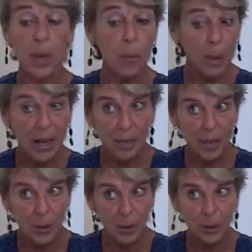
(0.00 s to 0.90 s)
wherever
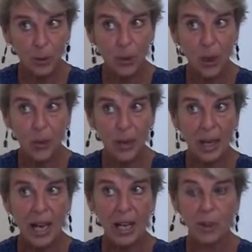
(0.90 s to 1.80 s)
you wanted to go
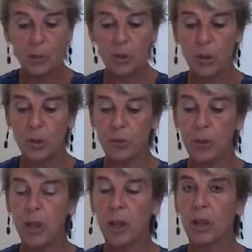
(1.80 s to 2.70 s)
and observe
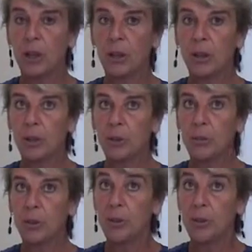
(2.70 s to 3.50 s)
um,